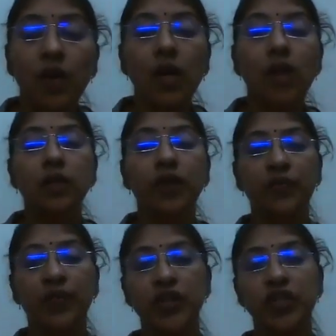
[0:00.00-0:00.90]
What are the
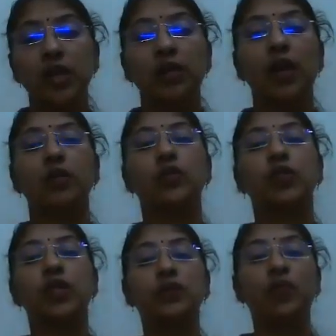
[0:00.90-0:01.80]
differential
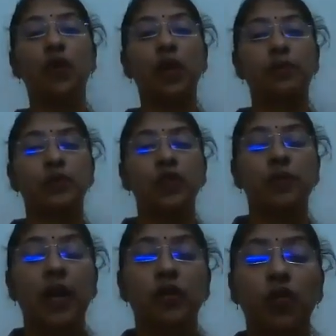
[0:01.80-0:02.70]
diagnoses for
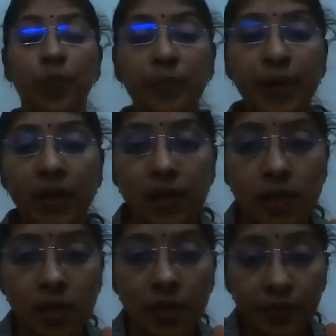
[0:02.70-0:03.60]
ectopic
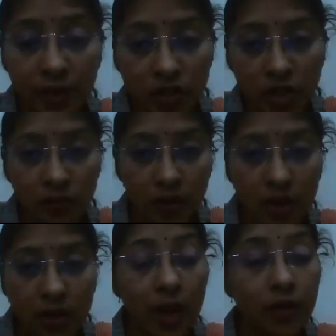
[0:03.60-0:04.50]
pregnancy?
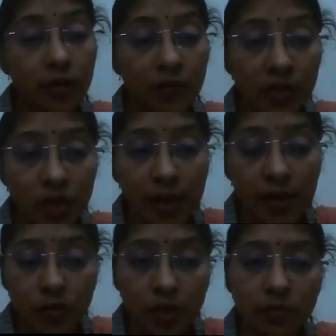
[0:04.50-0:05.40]
What are the differential
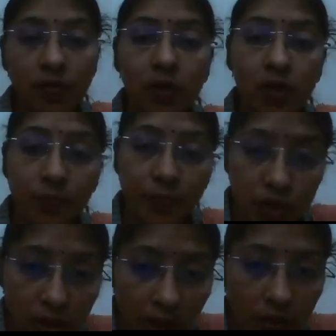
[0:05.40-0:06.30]
diagnoses for
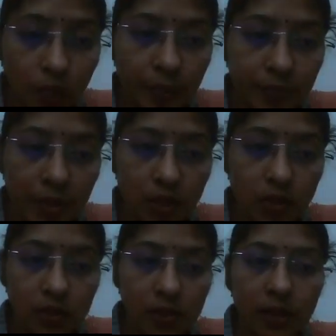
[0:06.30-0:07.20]
ruptured ectopic
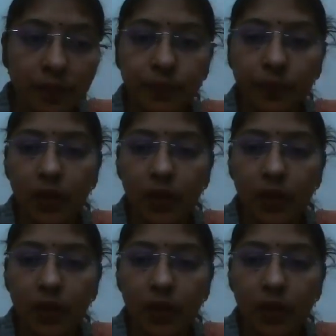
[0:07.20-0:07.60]
pregnancy?